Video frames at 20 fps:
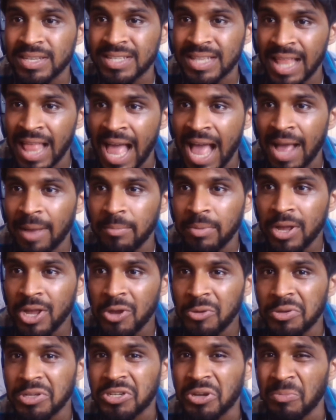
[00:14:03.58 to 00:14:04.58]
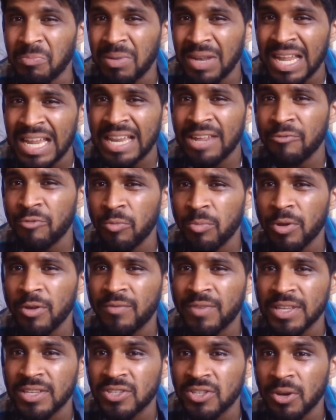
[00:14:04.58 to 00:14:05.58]
lab, which completely
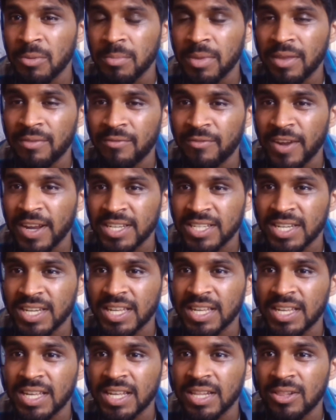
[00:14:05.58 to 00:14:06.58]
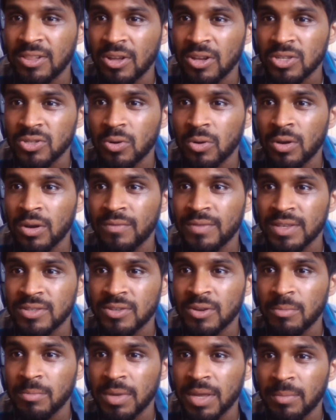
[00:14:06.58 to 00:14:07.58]
removed his zombie infection. He lost all of his
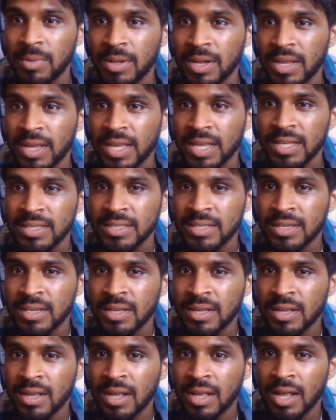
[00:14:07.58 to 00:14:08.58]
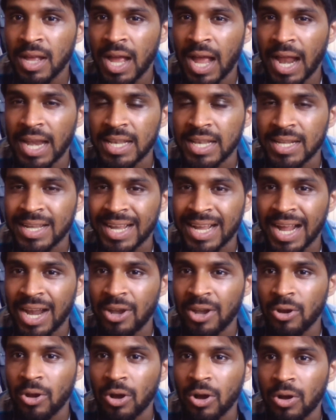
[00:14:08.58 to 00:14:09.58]
zombie abilities and
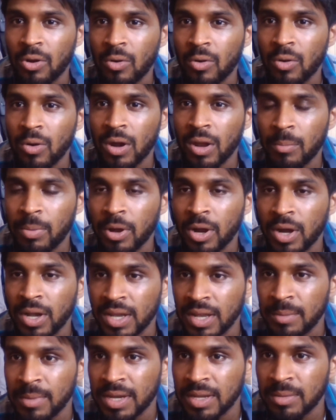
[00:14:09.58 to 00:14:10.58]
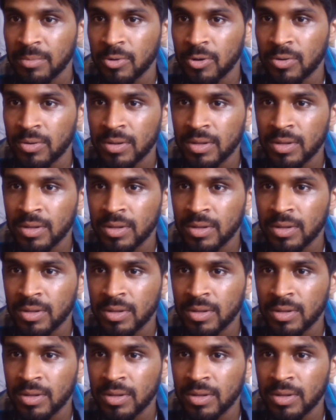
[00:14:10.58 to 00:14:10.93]
cannot call upon them anymore.